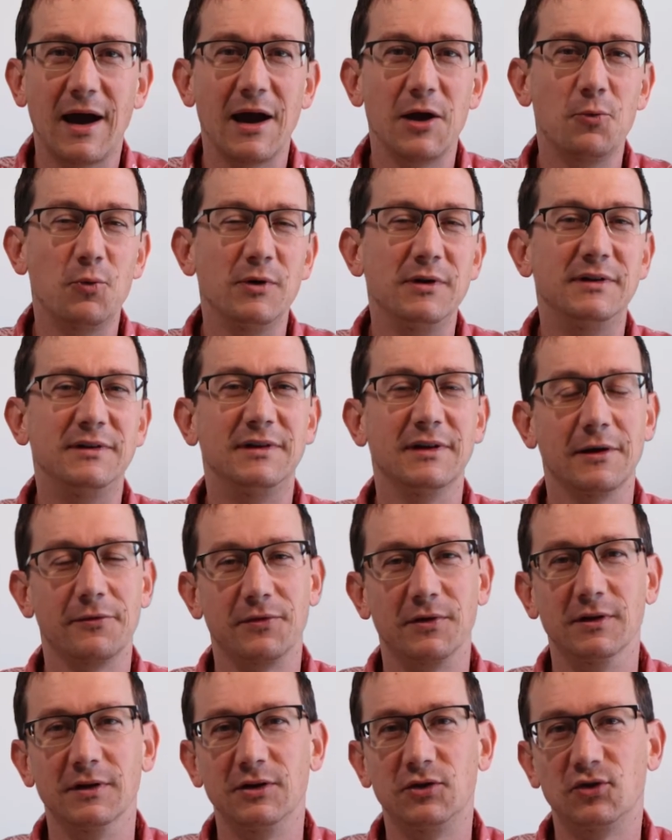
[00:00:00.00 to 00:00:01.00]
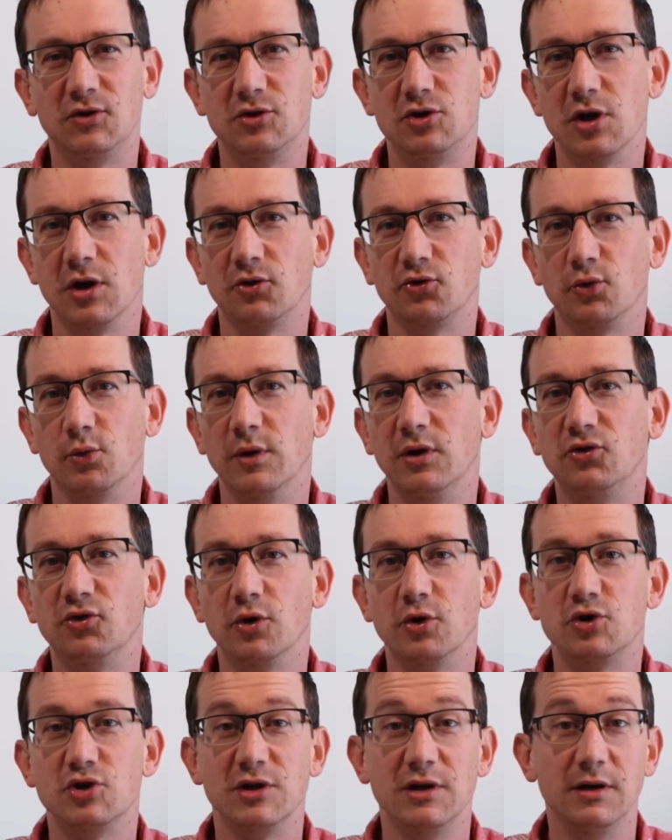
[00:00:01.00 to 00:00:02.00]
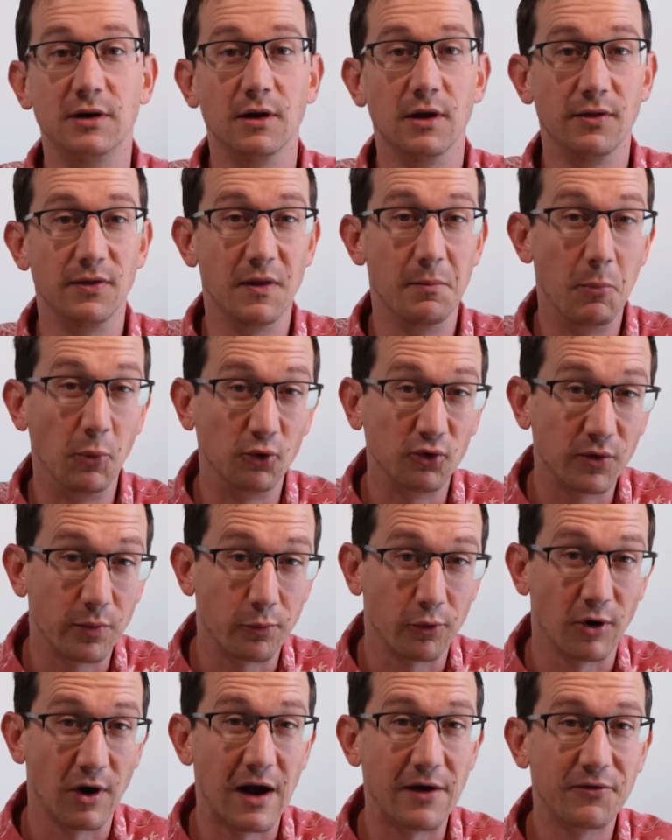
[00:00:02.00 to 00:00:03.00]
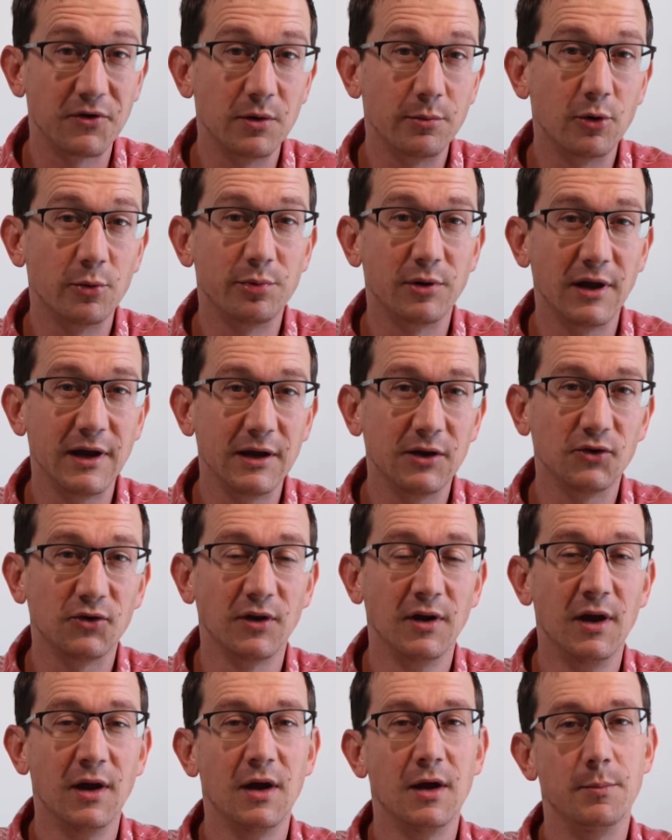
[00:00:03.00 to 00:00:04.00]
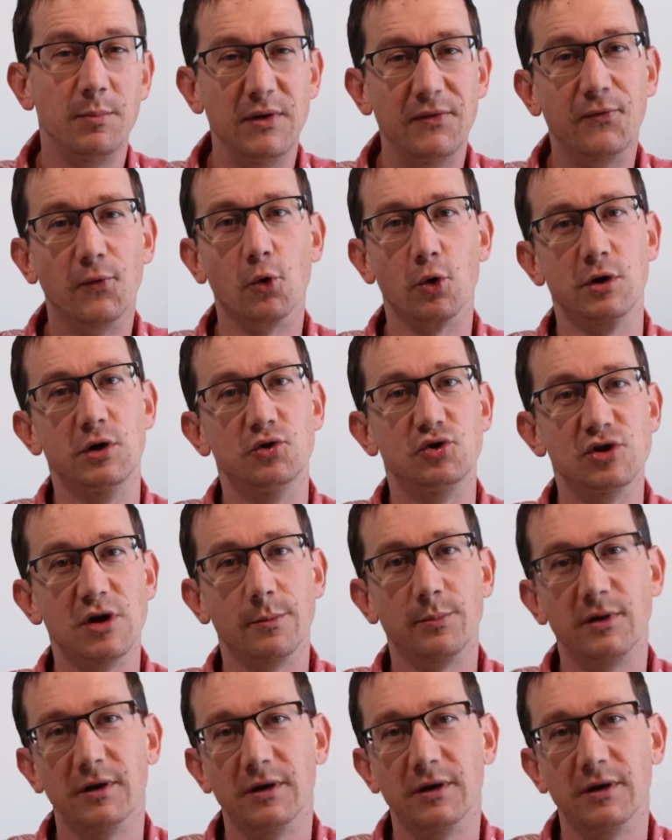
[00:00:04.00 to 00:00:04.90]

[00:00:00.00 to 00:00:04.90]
I would definitely suggest researching the most profitable plants before you jump